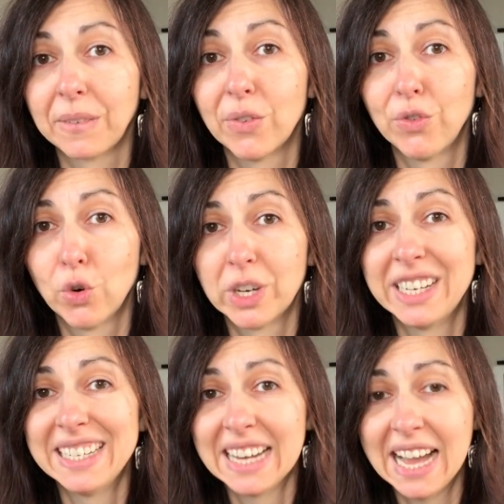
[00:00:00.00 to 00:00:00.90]

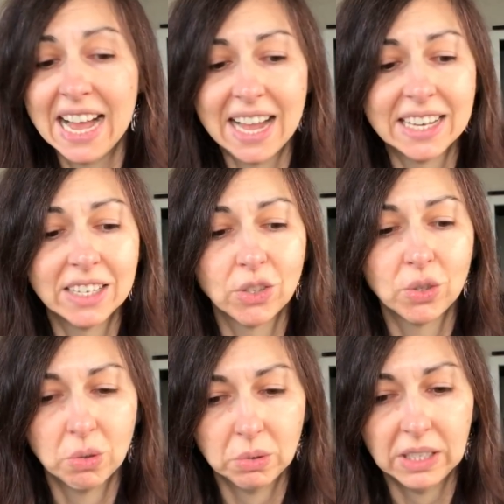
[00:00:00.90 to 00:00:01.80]
49
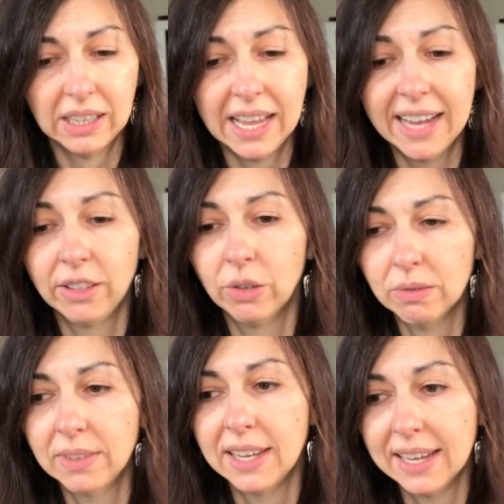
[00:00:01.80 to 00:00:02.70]
total. I
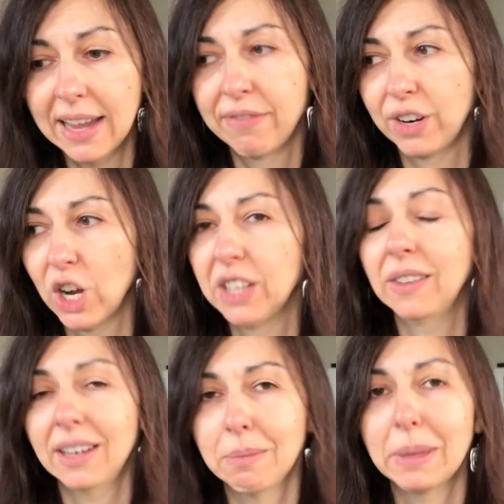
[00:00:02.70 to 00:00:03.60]
don't think I forgot
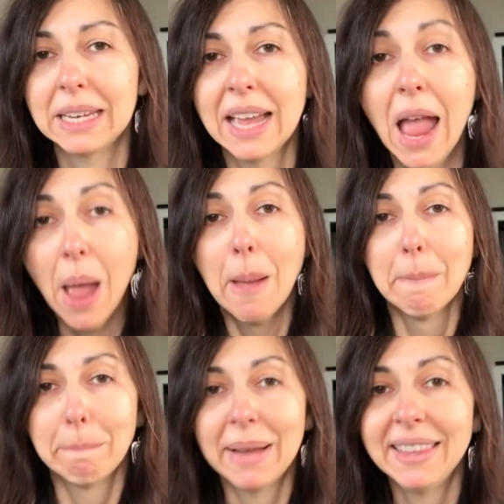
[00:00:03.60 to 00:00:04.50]
anybody,
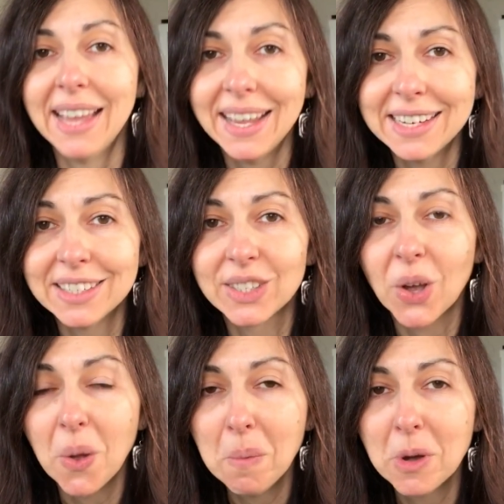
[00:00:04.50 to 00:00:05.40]
but that is
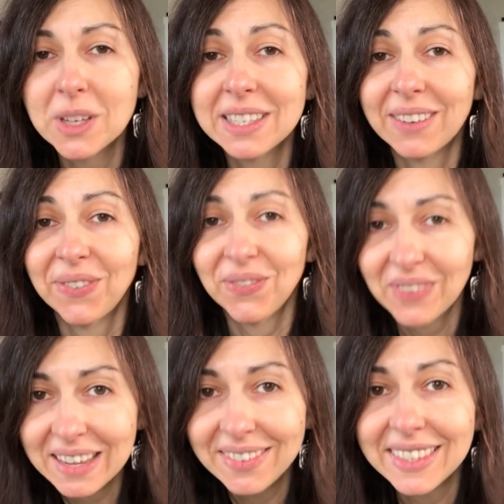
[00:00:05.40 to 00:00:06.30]
almost
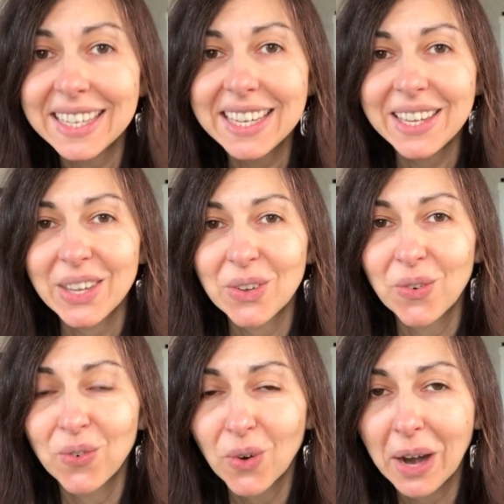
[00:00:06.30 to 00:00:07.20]
50
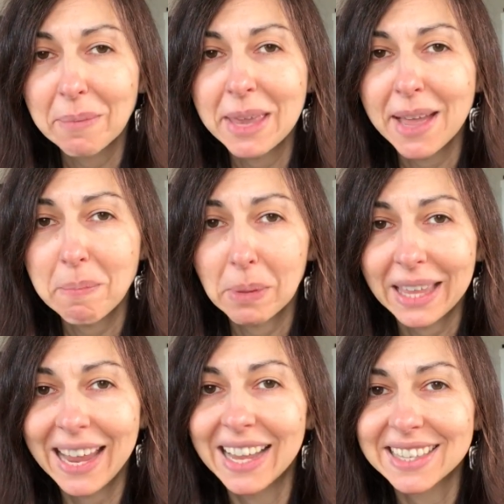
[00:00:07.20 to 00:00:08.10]
Euphorbia
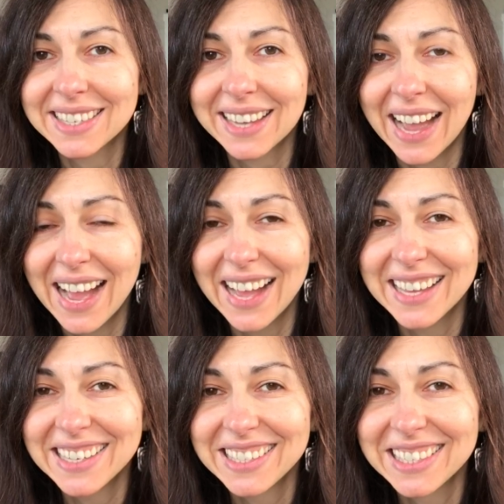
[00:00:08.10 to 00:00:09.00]
plants,
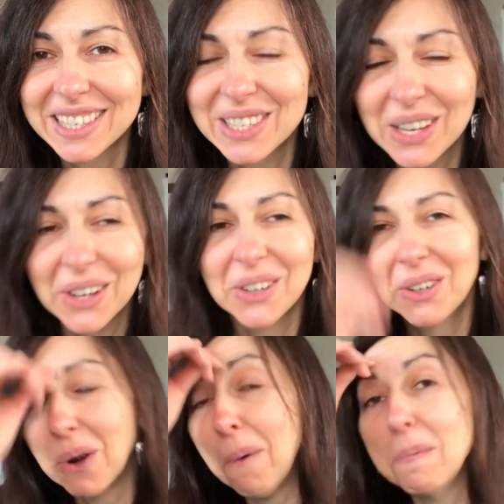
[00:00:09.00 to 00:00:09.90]
guys. So
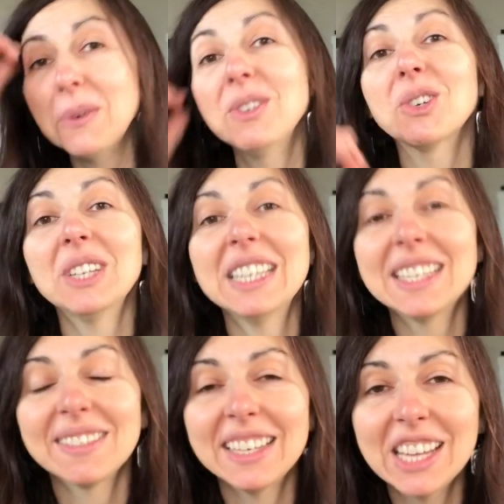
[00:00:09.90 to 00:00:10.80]
hope you enjoyed
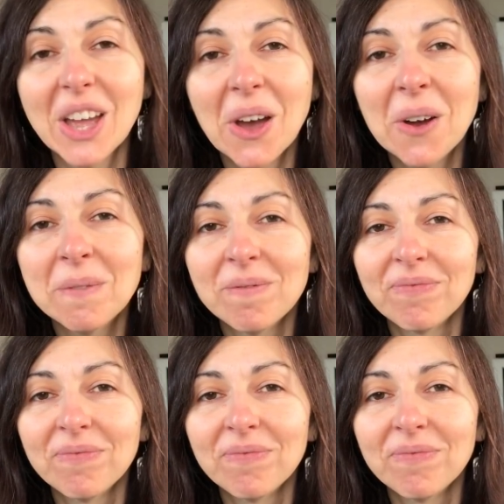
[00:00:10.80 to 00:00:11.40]
this video